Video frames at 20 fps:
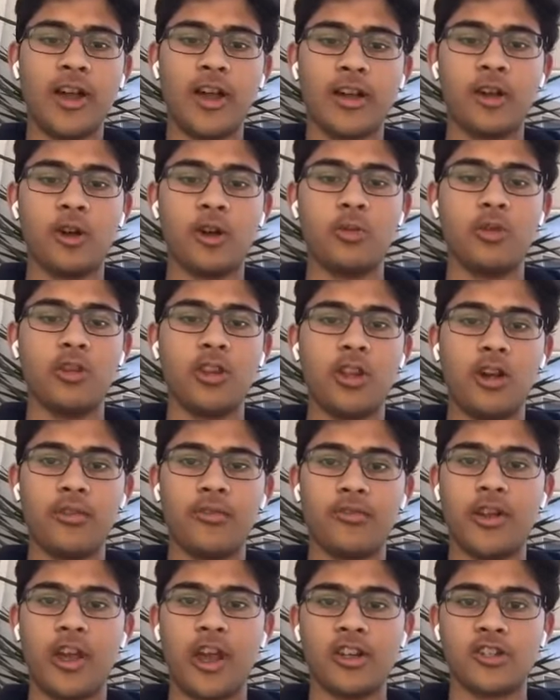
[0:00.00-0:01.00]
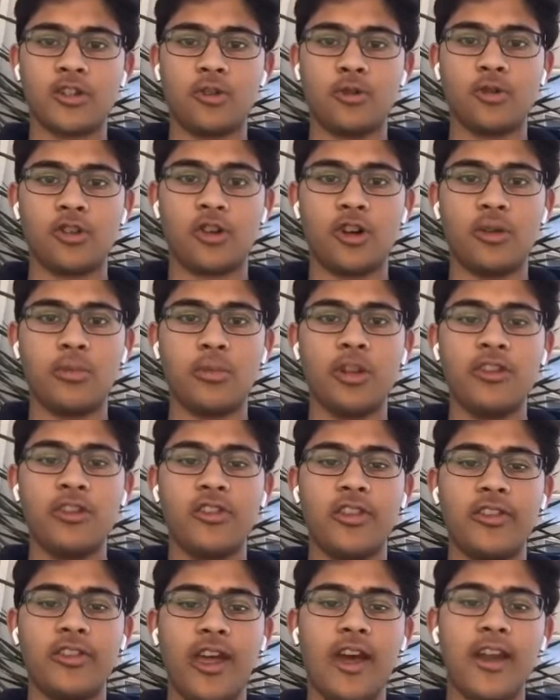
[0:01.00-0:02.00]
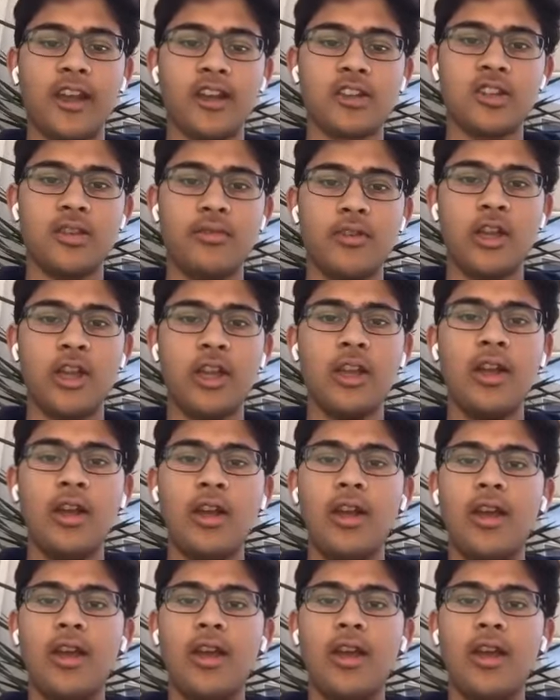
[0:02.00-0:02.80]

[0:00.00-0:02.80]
I go to a lot of national tournaments in that activity,